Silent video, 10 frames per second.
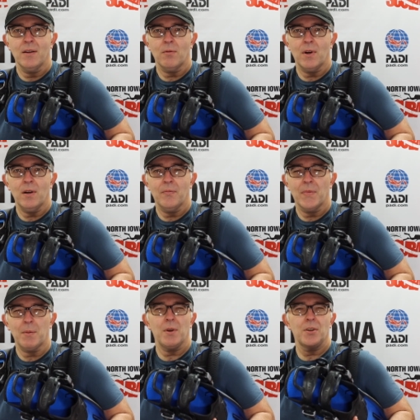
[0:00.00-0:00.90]
Well,
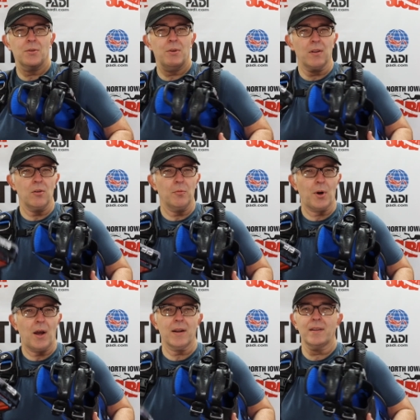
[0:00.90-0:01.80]
I'm gonna show you a little
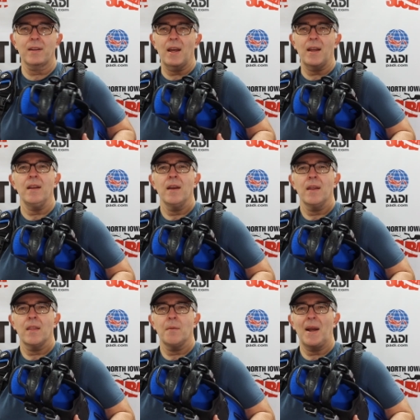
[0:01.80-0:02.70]
product today
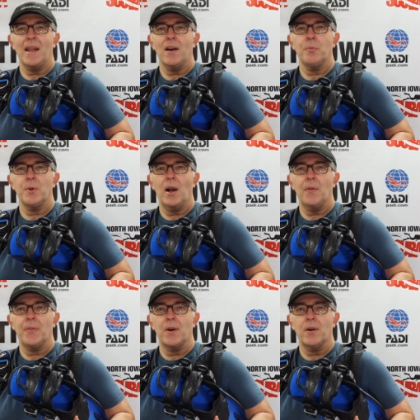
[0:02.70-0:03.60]
that might help you
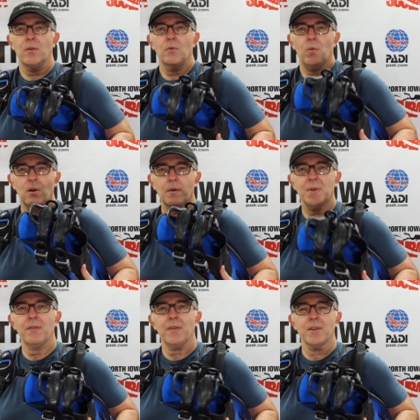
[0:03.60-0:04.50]
out there. Welcome
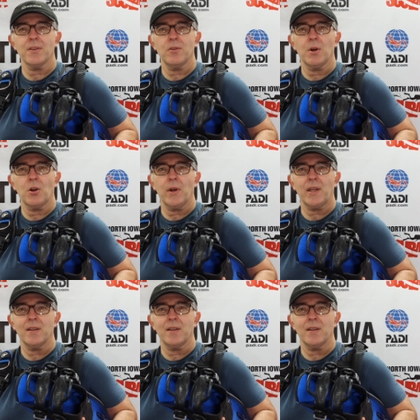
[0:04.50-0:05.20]
to Everything Scuba Quick